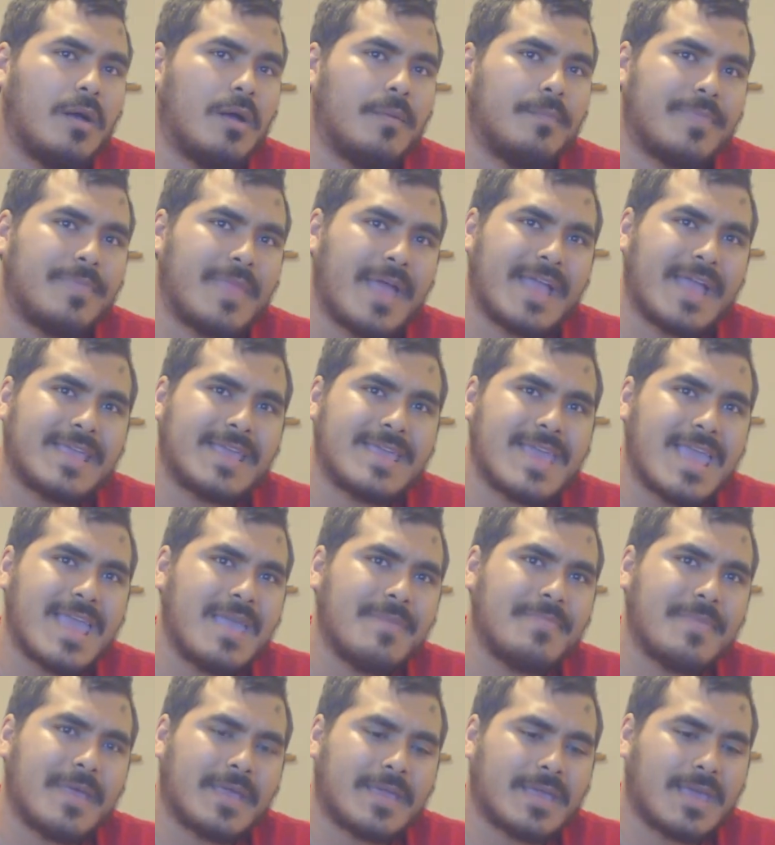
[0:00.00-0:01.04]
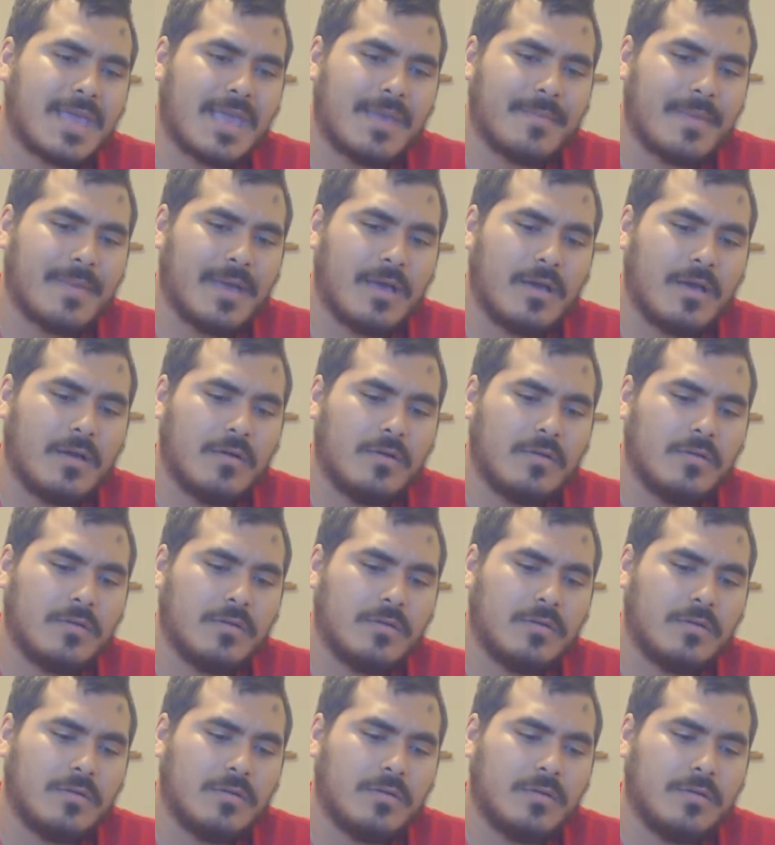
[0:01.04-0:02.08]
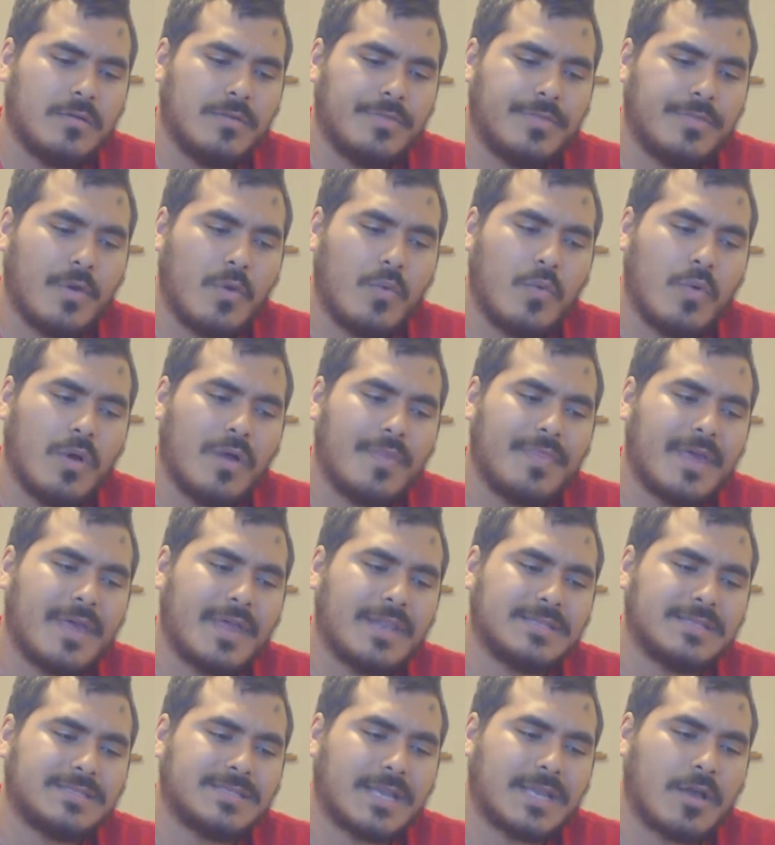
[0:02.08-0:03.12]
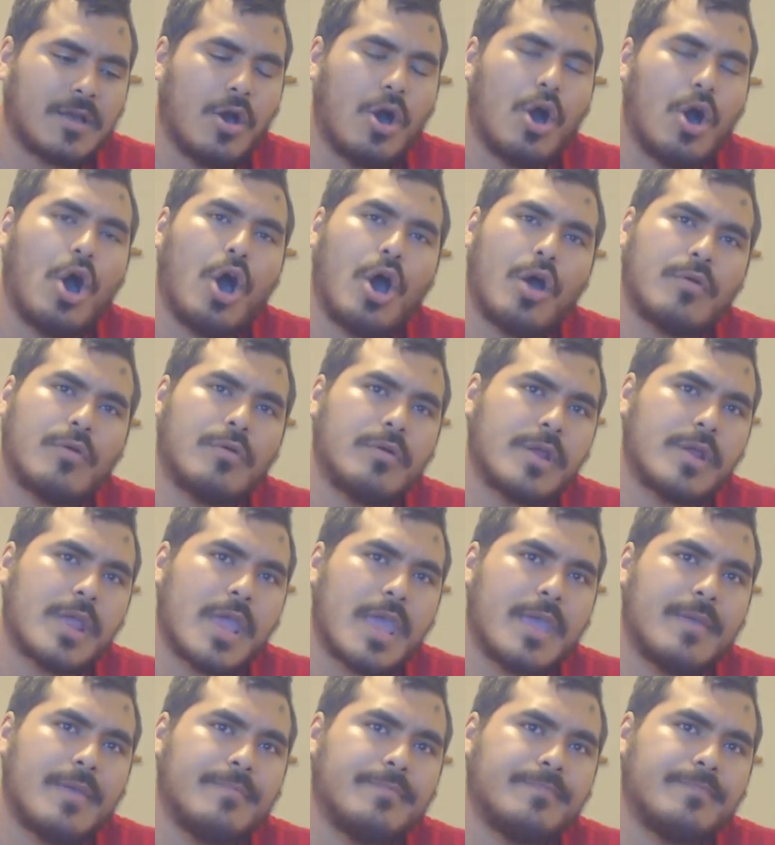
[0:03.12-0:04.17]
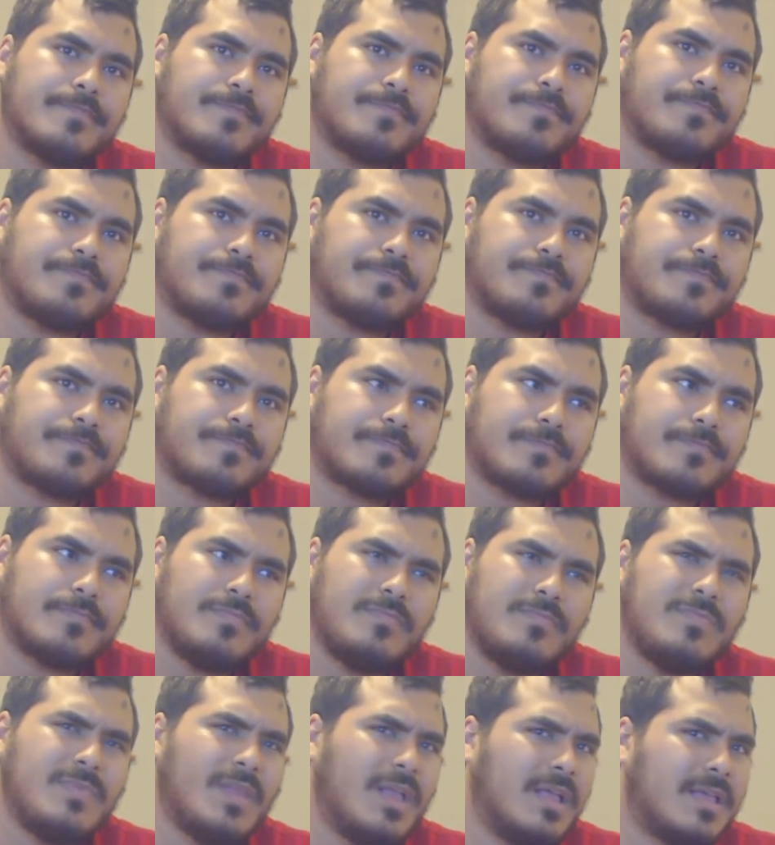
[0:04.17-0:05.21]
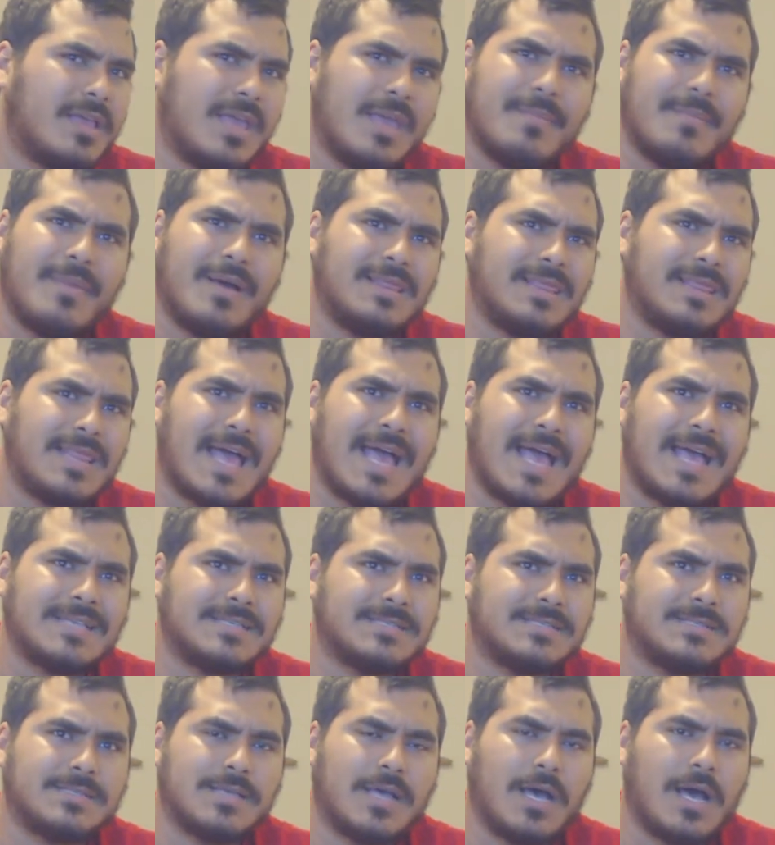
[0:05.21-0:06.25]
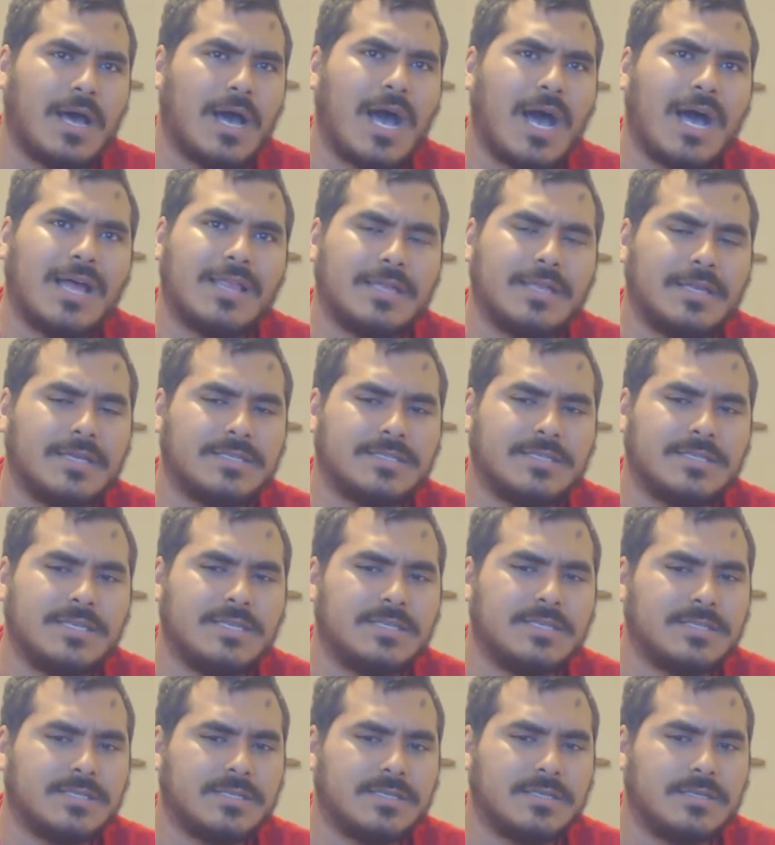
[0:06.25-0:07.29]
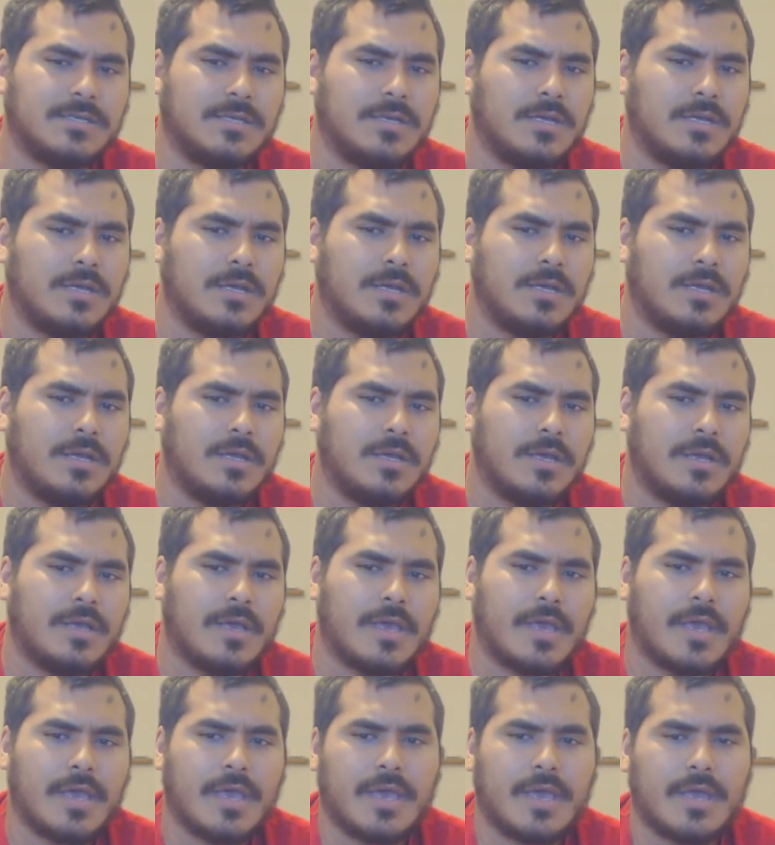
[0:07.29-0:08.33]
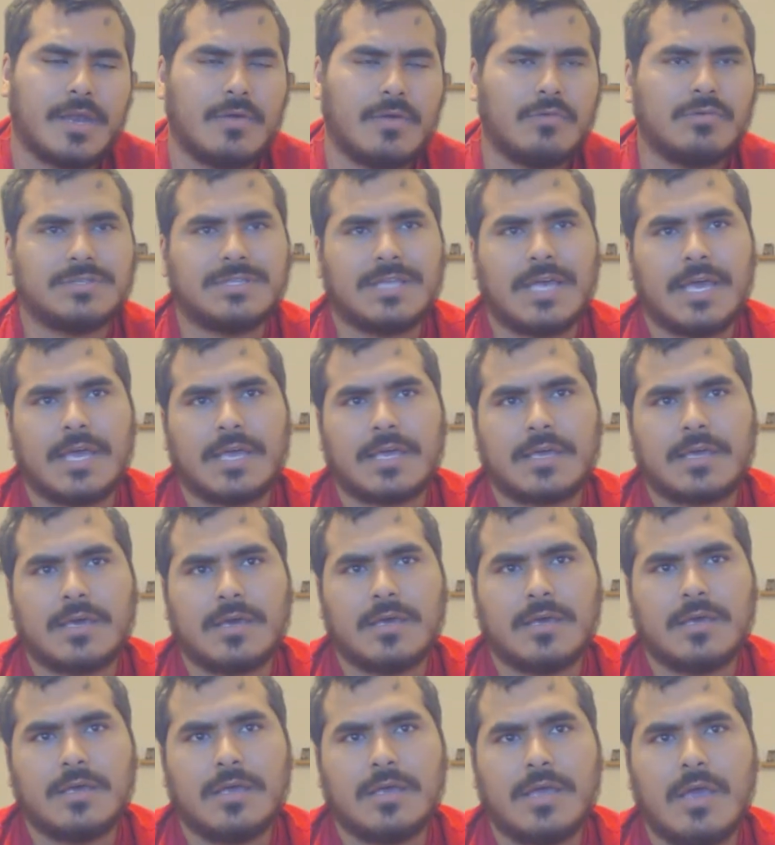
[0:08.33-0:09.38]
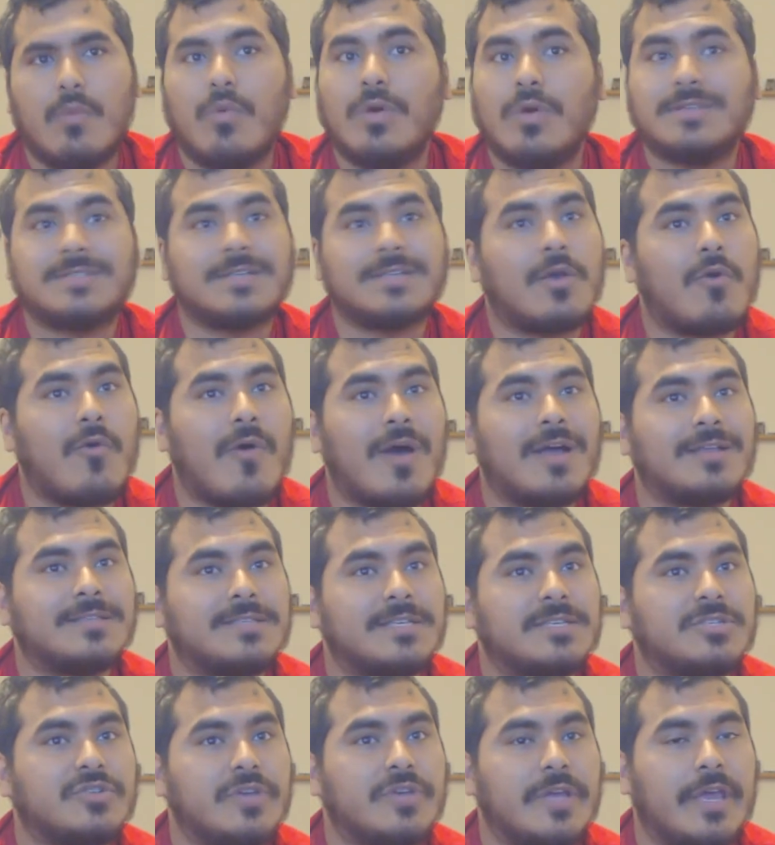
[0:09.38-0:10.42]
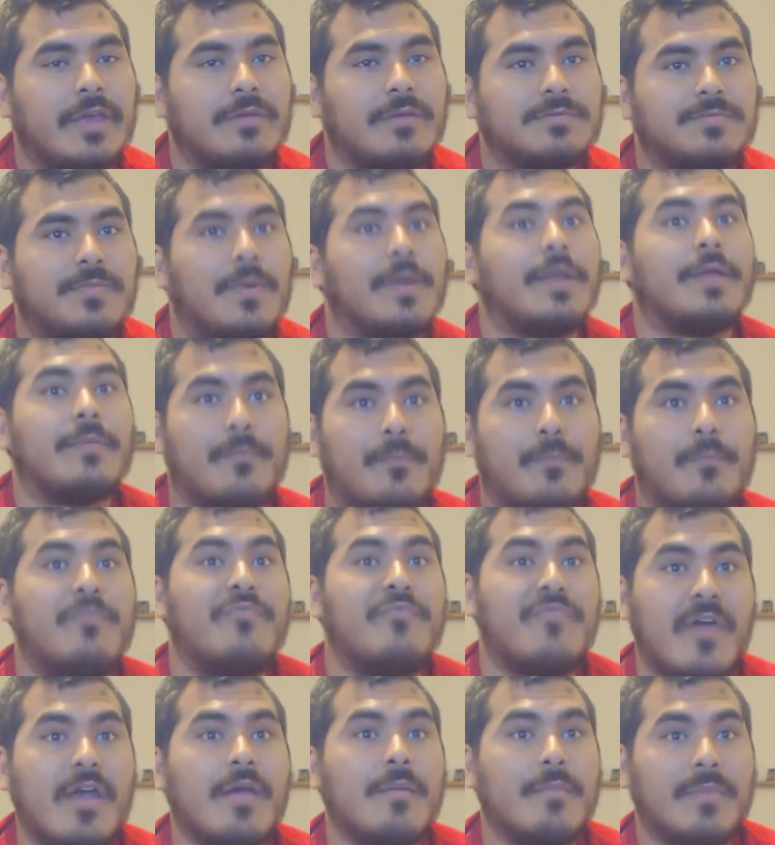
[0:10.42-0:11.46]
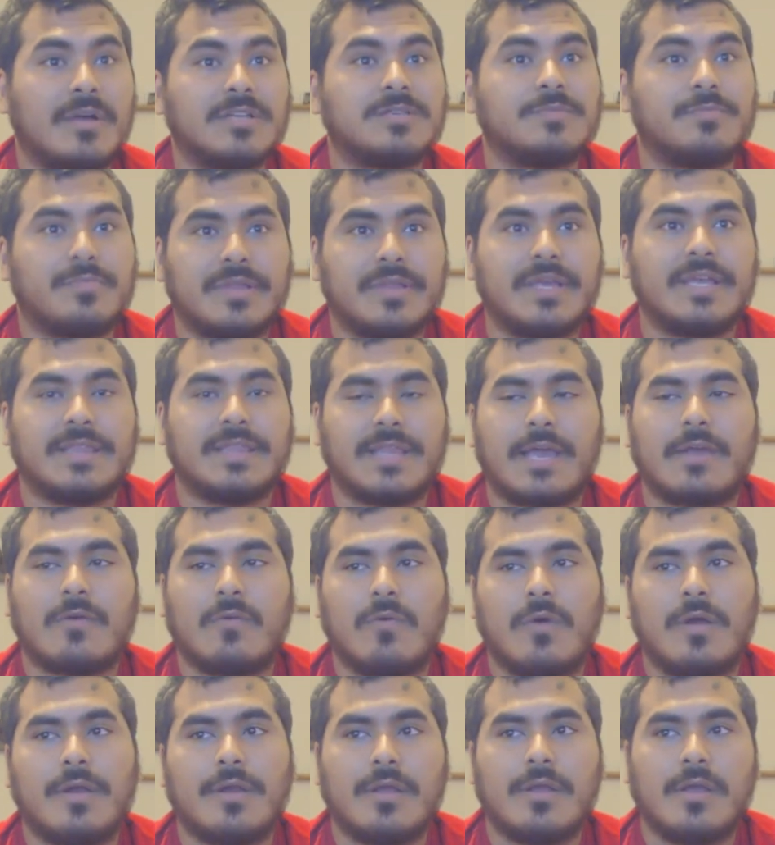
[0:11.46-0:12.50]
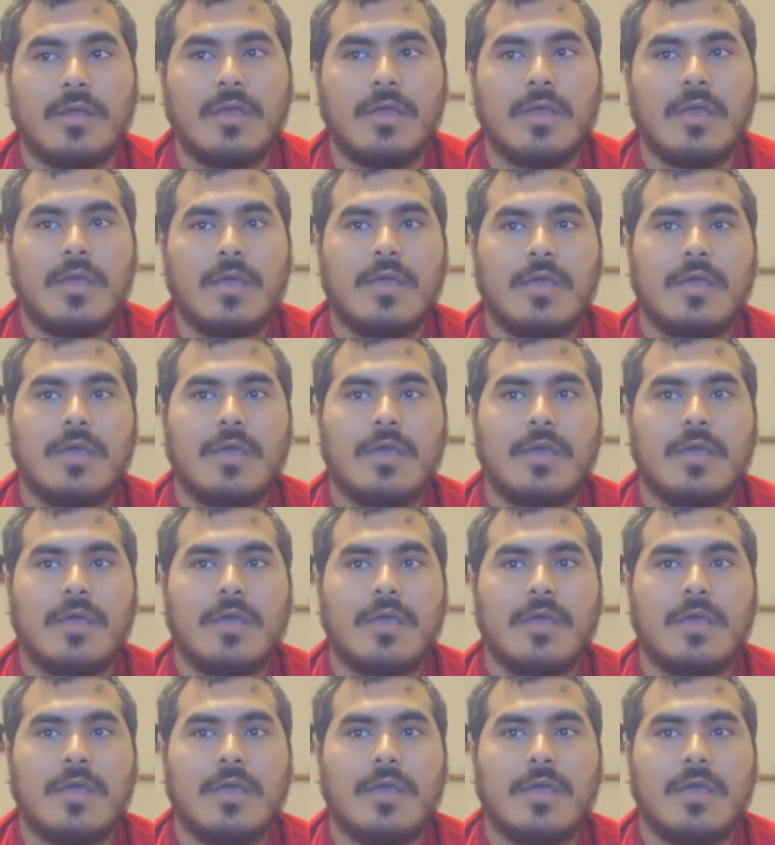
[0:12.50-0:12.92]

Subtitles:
that game that came out, the one that is like a horror game, came out last holiday season. And it was like, it wasn't Quantic Dream, but it very much played like one.